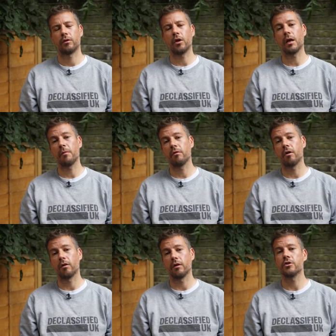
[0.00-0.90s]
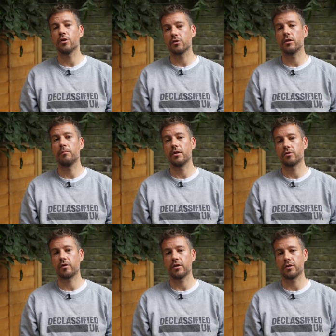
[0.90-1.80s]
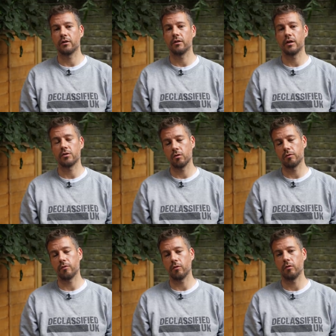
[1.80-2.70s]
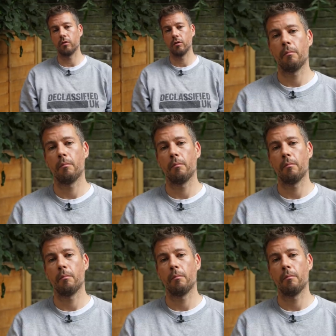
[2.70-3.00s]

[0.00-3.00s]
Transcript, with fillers: Don't get me wrong, the Johnson administration is awful,